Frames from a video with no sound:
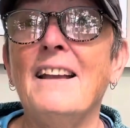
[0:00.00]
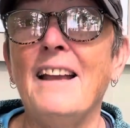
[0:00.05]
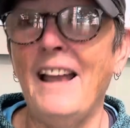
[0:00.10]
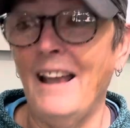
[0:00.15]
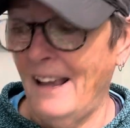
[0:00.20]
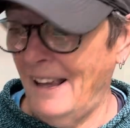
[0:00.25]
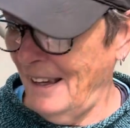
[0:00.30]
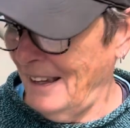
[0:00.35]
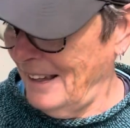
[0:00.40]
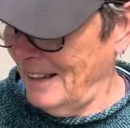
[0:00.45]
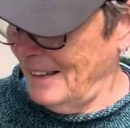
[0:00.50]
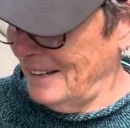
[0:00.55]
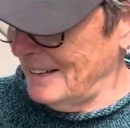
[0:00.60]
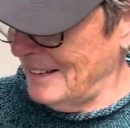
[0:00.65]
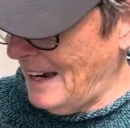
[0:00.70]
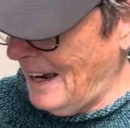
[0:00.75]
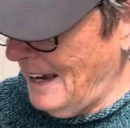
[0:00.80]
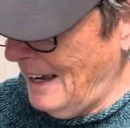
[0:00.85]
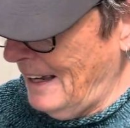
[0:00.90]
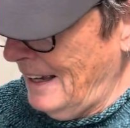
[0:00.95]
And
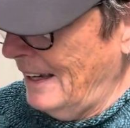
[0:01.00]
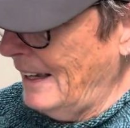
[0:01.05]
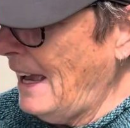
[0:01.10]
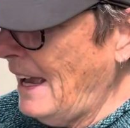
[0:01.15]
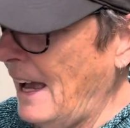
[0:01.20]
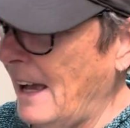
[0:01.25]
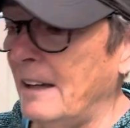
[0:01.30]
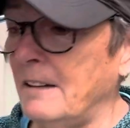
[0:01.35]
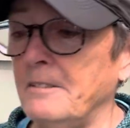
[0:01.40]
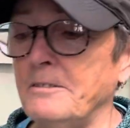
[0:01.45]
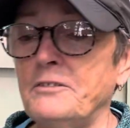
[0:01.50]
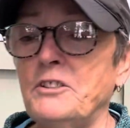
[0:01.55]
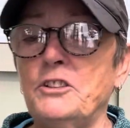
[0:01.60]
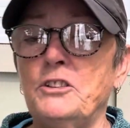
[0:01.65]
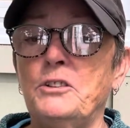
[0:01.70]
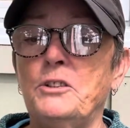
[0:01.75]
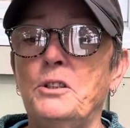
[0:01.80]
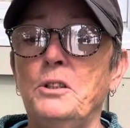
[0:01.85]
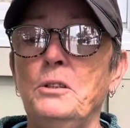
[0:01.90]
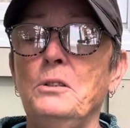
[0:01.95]
I have
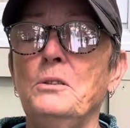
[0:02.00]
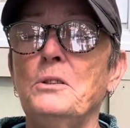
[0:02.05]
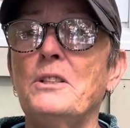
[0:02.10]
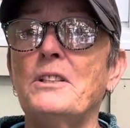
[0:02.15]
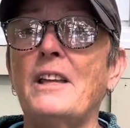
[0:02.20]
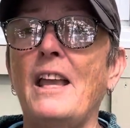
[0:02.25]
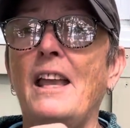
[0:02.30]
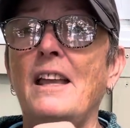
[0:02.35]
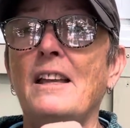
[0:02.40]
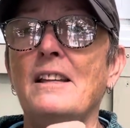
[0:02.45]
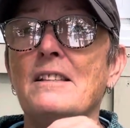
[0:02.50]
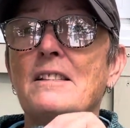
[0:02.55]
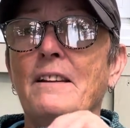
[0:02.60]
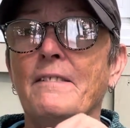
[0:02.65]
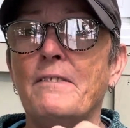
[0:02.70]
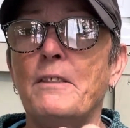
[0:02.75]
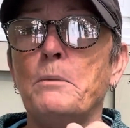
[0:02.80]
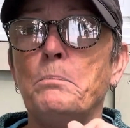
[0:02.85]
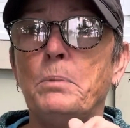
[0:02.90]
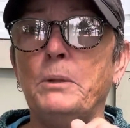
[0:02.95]
2 skeins
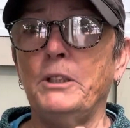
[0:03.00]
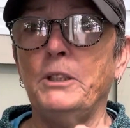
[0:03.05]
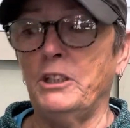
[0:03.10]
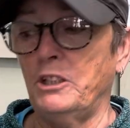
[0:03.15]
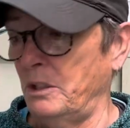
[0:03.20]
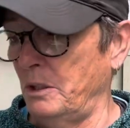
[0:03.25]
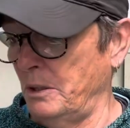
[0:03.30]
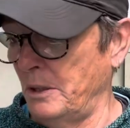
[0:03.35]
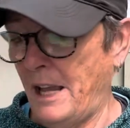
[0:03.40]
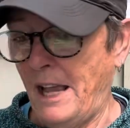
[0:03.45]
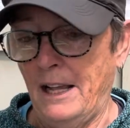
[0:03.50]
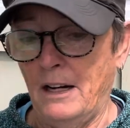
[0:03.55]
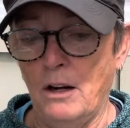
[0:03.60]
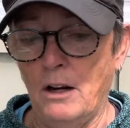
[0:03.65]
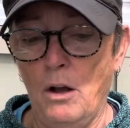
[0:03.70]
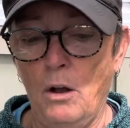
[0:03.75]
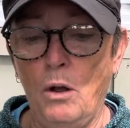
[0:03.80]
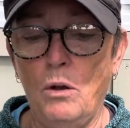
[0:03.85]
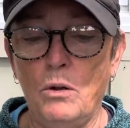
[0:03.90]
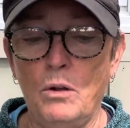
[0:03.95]
of the blue and a
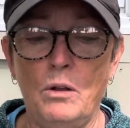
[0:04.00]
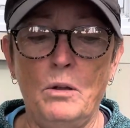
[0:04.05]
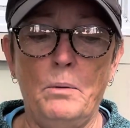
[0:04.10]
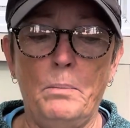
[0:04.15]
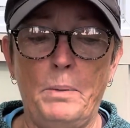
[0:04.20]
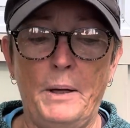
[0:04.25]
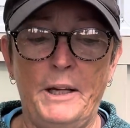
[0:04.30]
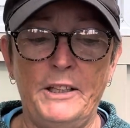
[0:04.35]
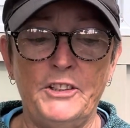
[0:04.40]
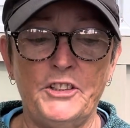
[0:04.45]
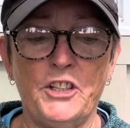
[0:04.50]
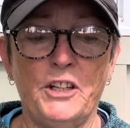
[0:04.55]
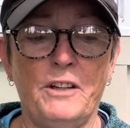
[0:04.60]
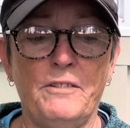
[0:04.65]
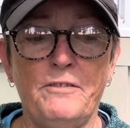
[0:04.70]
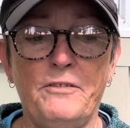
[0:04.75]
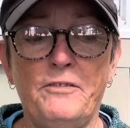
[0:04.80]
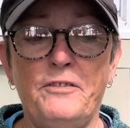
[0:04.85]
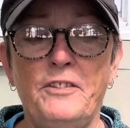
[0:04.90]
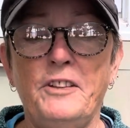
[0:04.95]
whole bunch
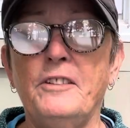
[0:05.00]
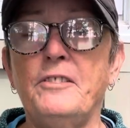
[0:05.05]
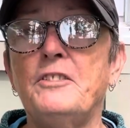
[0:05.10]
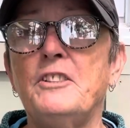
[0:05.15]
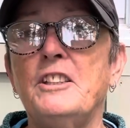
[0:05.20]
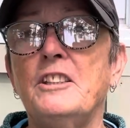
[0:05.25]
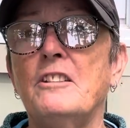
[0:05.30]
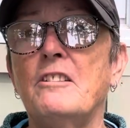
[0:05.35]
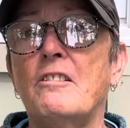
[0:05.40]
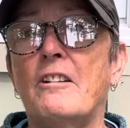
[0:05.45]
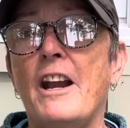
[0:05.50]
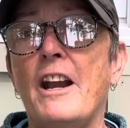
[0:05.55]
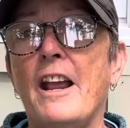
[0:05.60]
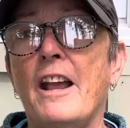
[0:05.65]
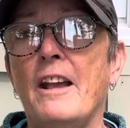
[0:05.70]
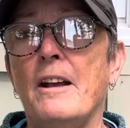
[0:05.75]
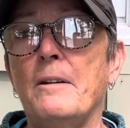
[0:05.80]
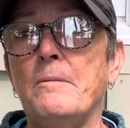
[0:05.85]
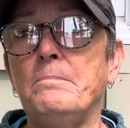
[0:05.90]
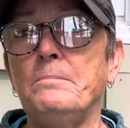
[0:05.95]
of
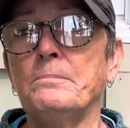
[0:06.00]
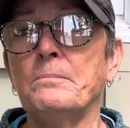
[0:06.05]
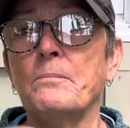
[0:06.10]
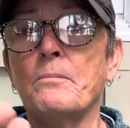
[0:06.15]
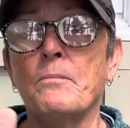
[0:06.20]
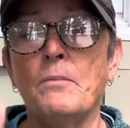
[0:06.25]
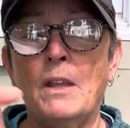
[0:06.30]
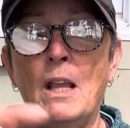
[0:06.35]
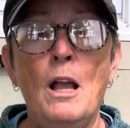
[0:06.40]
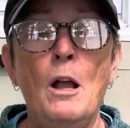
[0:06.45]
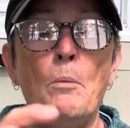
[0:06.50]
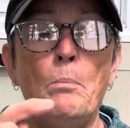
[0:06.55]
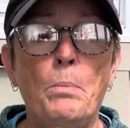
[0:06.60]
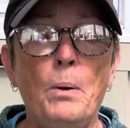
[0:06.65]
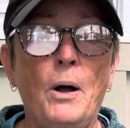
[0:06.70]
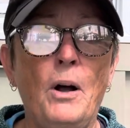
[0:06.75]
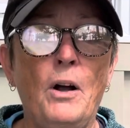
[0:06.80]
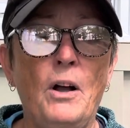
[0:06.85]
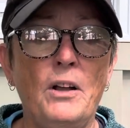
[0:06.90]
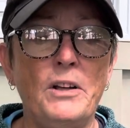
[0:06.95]
50-gram
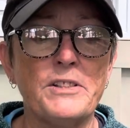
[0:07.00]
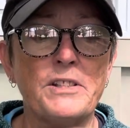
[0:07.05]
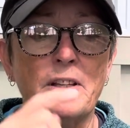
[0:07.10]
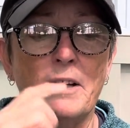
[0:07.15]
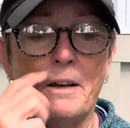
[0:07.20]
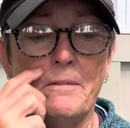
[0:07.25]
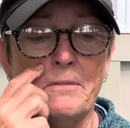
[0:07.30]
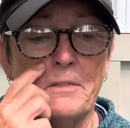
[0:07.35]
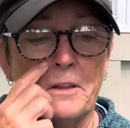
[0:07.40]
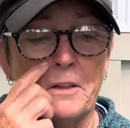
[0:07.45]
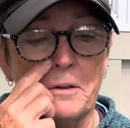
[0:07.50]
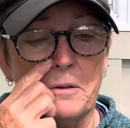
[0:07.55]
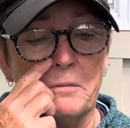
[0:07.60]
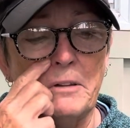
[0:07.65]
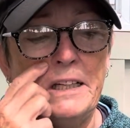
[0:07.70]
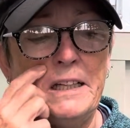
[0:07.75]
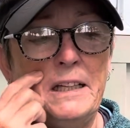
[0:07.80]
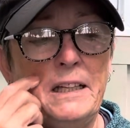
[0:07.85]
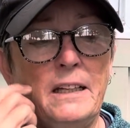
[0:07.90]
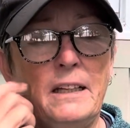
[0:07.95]
balls of the
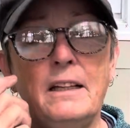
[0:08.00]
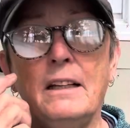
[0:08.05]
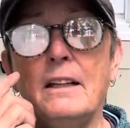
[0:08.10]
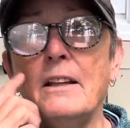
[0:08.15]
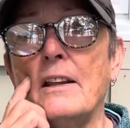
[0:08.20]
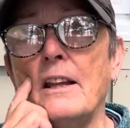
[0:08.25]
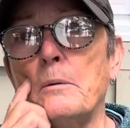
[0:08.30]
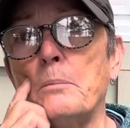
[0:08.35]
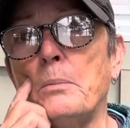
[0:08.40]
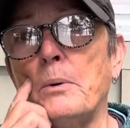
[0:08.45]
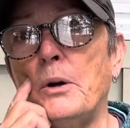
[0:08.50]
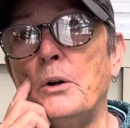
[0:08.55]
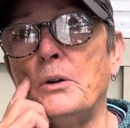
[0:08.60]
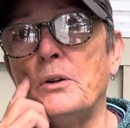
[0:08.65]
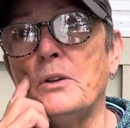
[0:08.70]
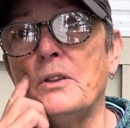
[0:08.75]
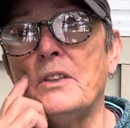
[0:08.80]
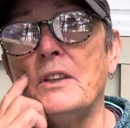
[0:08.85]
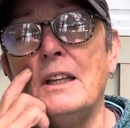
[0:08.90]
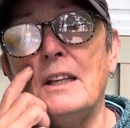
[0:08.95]
green. They're
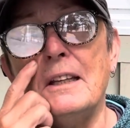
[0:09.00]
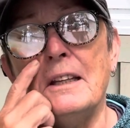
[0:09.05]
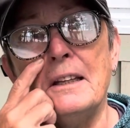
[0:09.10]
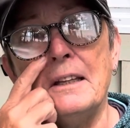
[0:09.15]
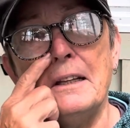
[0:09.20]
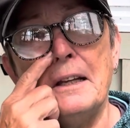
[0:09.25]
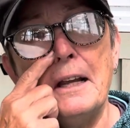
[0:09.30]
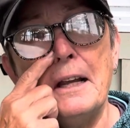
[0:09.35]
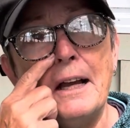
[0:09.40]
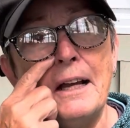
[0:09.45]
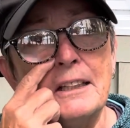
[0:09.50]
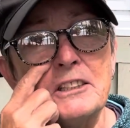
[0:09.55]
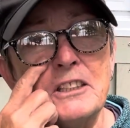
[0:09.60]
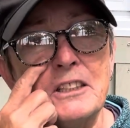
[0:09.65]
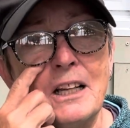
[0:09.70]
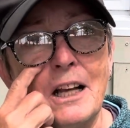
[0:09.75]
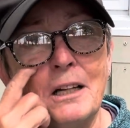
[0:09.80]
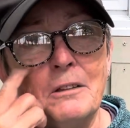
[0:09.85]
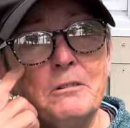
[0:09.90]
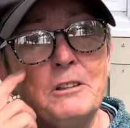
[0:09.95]
both in
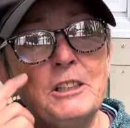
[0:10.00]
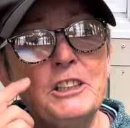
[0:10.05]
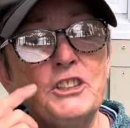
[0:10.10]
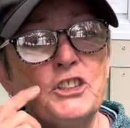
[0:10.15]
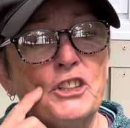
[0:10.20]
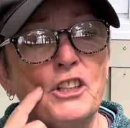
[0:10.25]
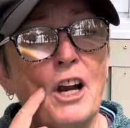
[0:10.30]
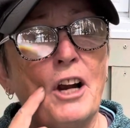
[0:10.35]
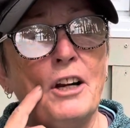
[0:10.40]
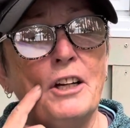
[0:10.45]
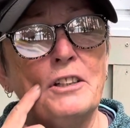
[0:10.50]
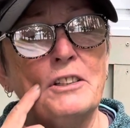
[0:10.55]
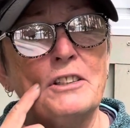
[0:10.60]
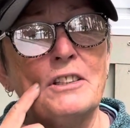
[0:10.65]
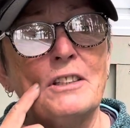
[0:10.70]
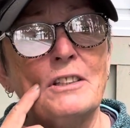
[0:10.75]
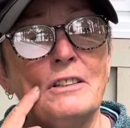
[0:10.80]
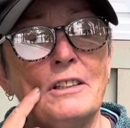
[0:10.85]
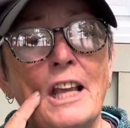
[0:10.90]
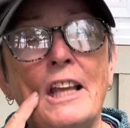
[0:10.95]
Shell Ridge
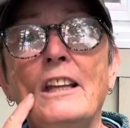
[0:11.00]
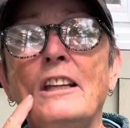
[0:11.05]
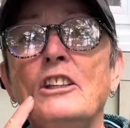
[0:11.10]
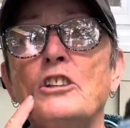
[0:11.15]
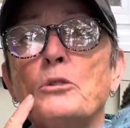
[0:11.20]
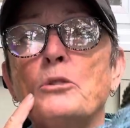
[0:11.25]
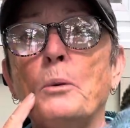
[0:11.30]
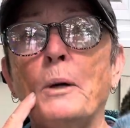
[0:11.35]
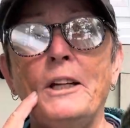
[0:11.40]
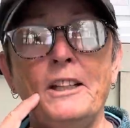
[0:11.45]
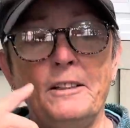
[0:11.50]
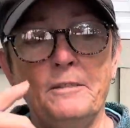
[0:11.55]
Yarns 80/20.